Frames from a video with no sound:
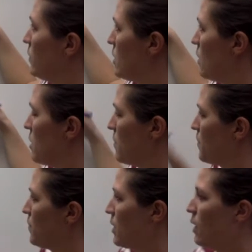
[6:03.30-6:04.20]
Yummy.
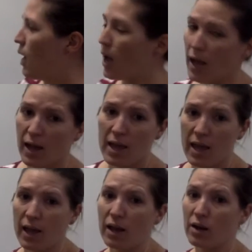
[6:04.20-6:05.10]
I
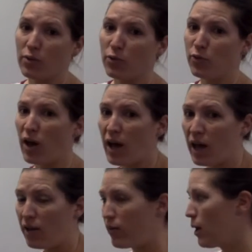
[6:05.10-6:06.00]
had
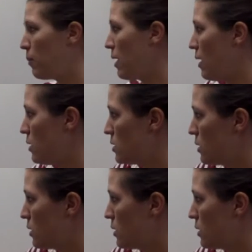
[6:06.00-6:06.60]
5 cupcakes,